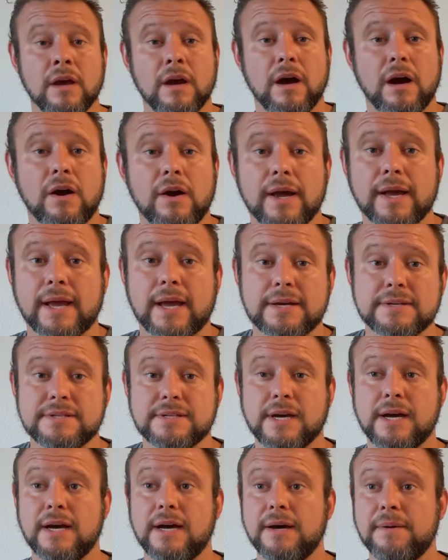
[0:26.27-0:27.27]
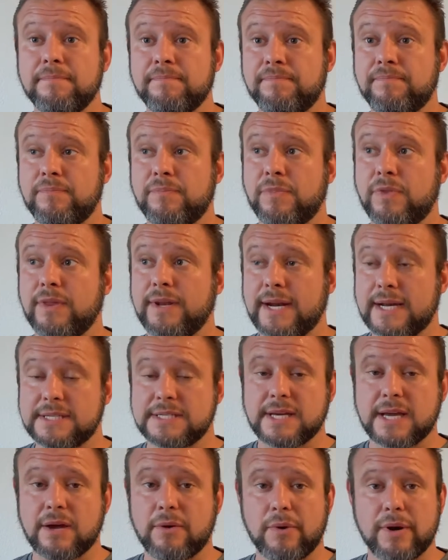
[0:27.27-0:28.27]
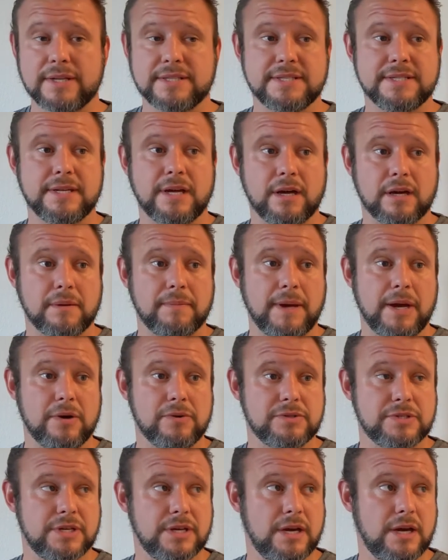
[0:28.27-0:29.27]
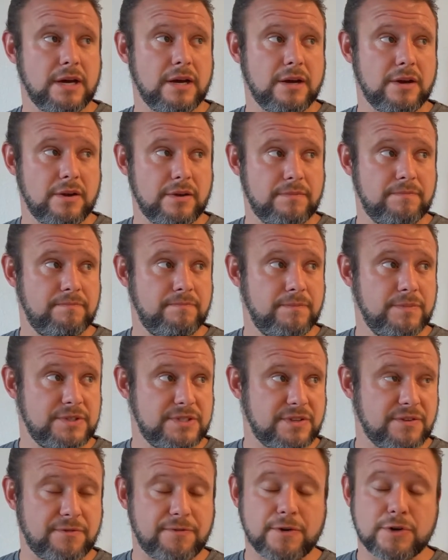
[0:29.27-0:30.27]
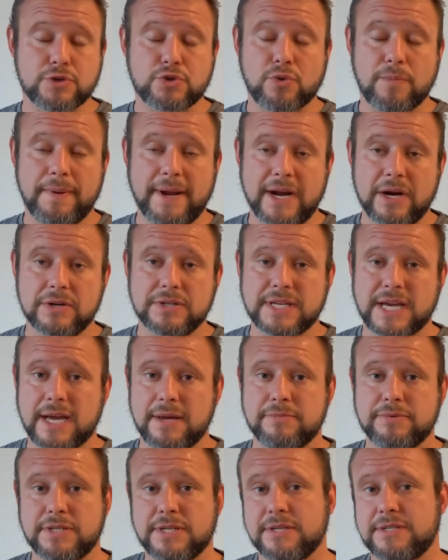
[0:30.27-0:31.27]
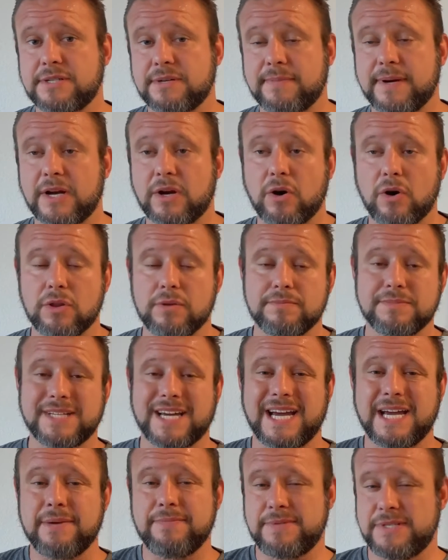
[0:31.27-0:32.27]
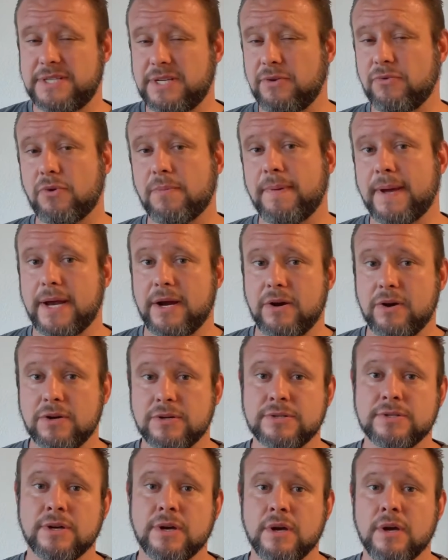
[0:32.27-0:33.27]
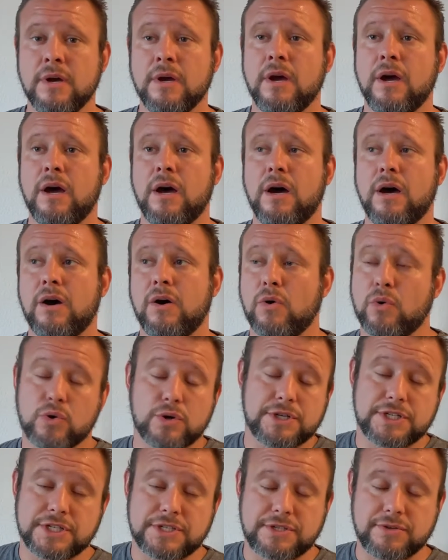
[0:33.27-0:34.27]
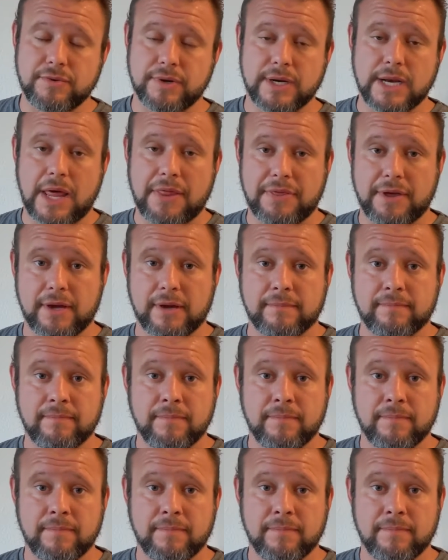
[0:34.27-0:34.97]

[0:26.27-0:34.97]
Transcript: All right, guys. The next thing I wanted to talk about is the first repair type system. I call them type C repairs or just doing nothing.